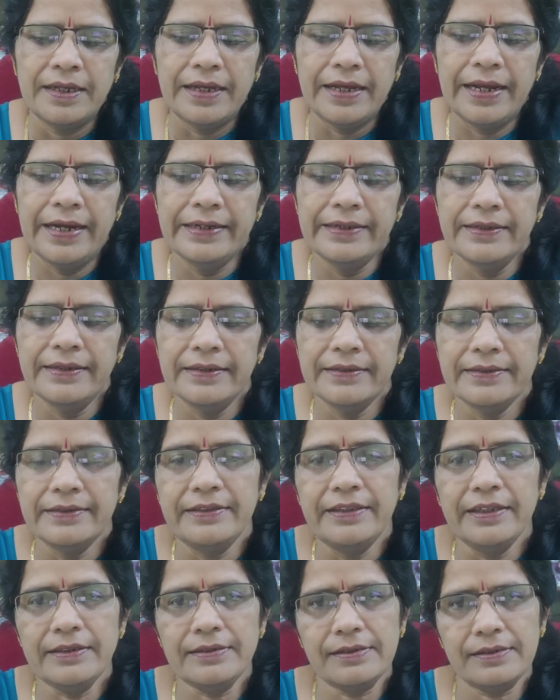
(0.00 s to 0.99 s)
and
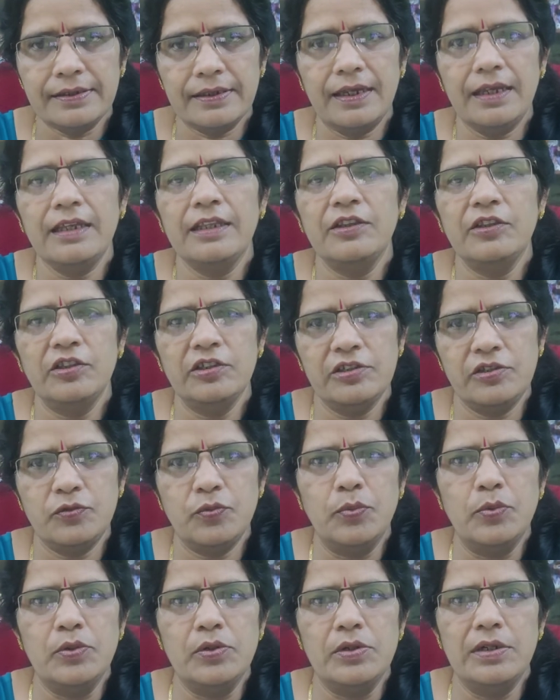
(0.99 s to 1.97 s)
this in this
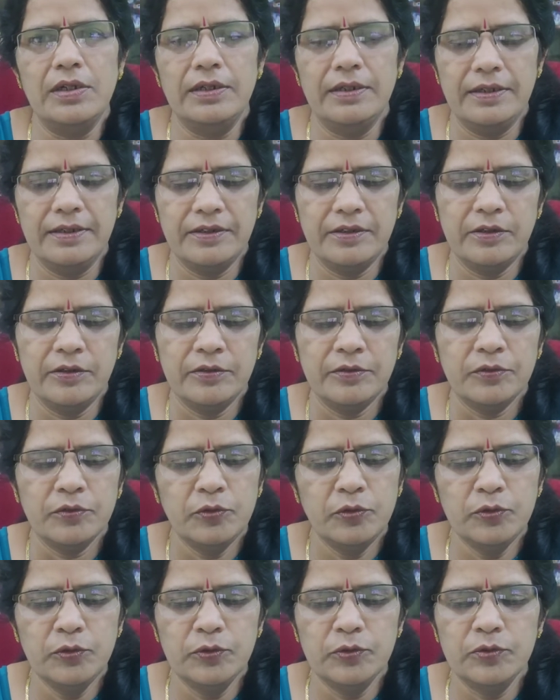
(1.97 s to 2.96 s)
world.
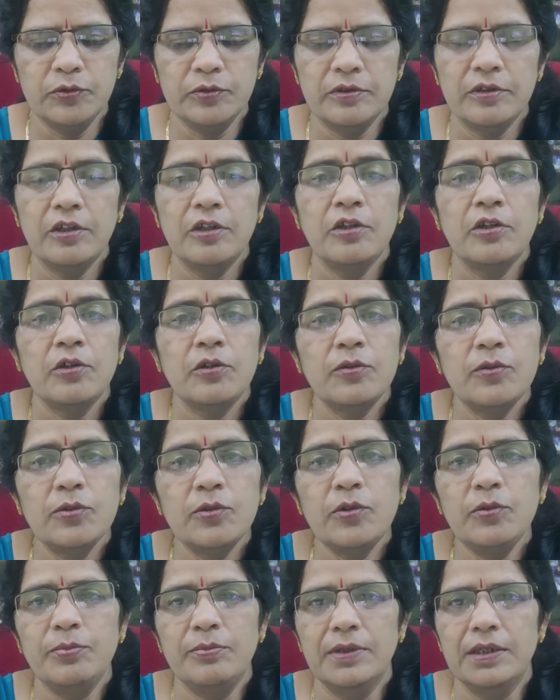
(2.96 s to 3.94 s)
Who?
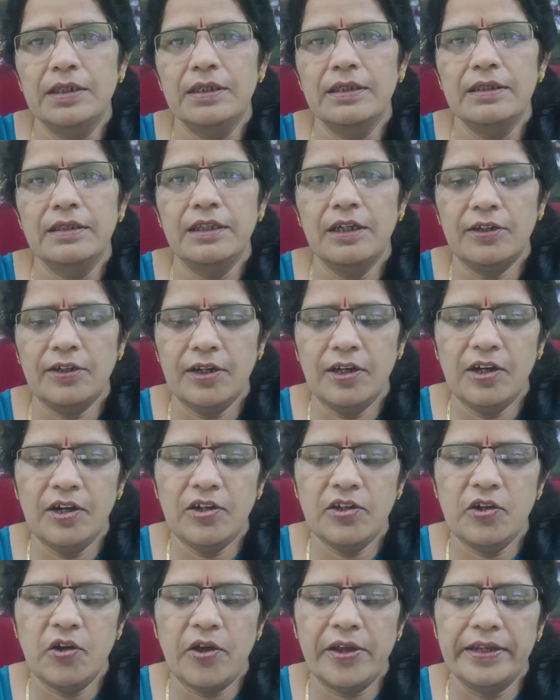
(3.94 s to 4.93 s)
Kurma, the
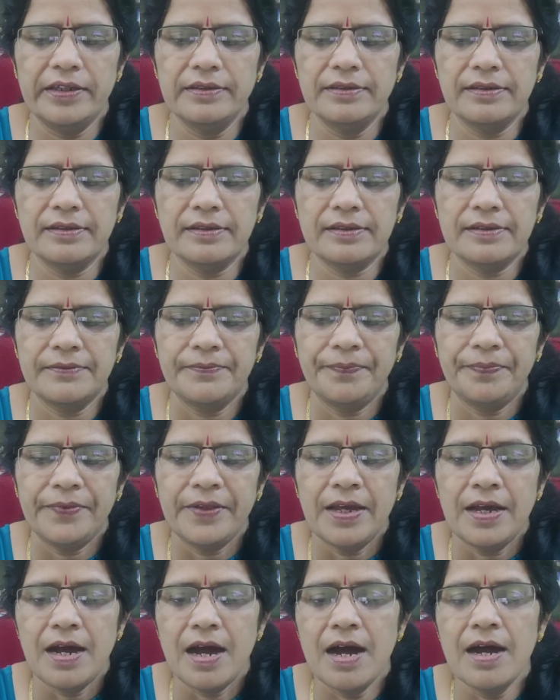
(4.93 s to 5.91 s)
tortoise,
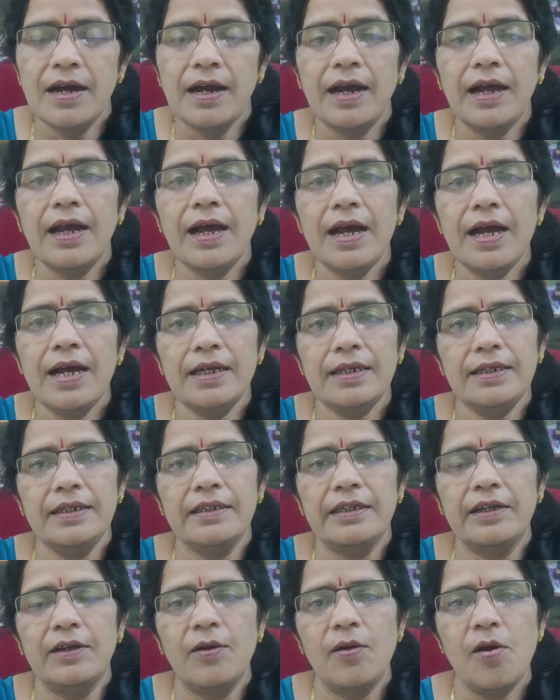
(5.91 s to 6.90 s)

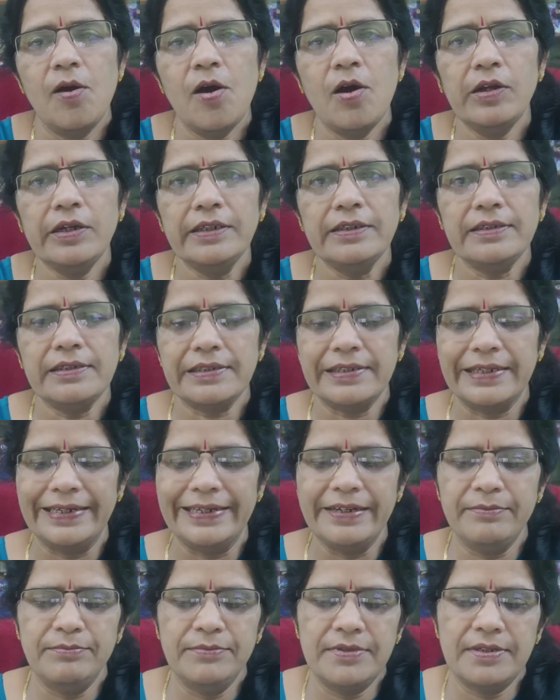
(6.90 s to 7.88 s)
Angani, all its
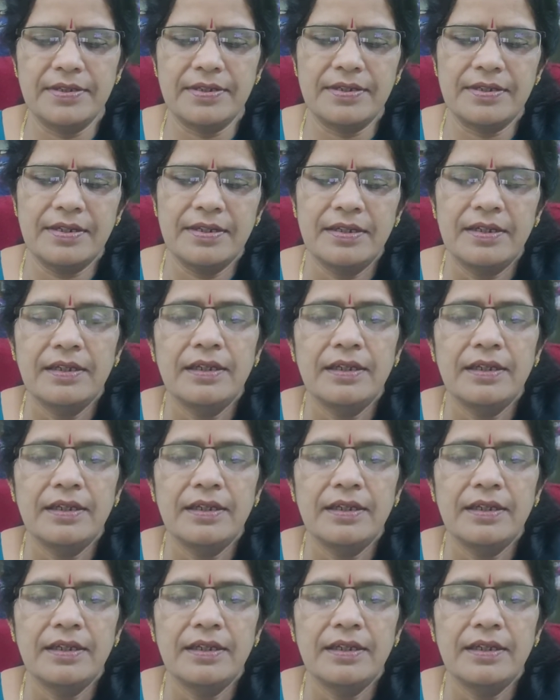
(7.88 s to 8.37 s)
limbs,